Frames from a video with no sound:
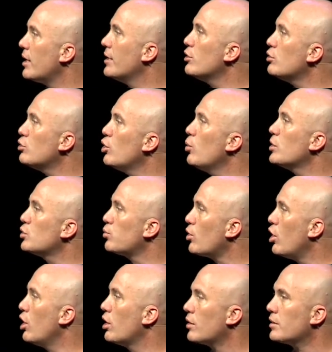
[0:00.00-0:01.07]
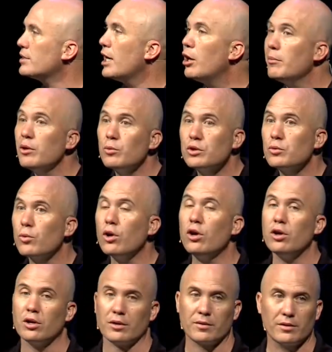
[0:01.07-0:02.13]
I don't know what's wrong. Tell me what's
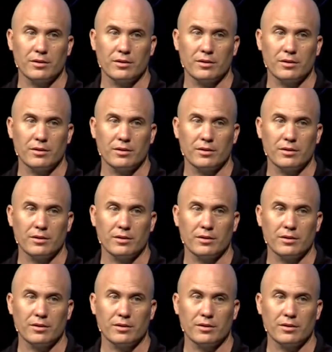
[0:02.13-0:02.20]
wrong."